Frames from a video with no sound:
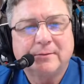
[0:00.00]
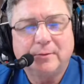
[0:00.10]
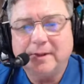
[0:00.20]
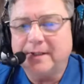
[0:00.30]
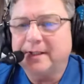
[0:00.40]

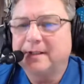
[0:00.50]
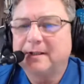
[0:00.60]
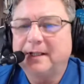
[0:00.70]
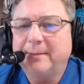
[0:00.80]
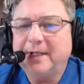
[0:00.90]
Really?
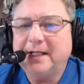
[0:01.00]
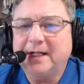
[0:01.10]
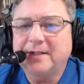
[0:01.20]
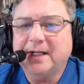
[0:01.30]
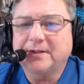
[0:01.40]
Not many
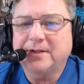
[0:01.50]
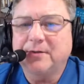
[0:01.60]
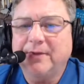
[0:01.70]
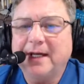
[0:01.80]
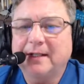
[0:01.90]
guys got to
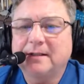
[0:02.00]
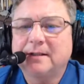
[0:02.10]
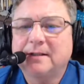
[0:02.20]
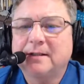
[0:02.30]
do that.